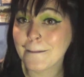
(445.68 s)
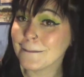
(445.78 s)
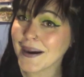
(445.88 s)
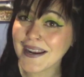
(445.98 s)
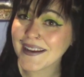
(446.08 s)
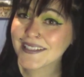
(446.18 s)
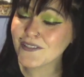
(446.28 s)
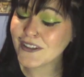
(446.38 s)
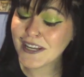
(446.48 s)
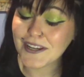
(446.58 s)
my
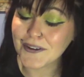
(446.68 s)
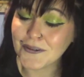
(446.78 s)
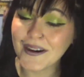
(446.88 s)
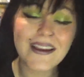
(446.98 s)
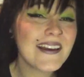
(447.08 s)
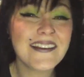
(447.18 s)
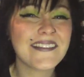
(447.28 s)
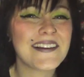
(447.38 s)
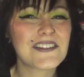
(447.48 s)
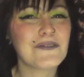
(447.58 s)
next video.
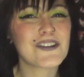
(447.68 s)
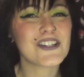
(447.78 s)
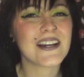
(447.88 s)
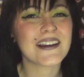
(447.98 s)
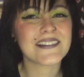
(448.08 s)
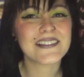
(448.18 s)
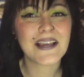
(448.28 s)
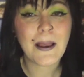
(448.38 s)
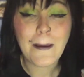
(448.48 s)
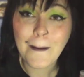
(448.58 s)
Thanks for watching, guys.
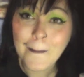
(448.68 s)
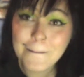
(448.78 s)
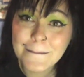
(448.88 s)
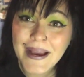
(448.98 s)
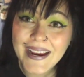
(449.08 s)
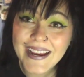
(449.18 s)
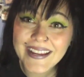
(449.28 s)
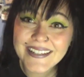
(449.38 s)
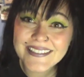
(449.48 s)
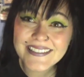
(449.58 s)
Bye,
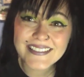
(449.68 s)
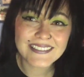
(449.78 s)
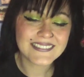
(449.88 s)
guys!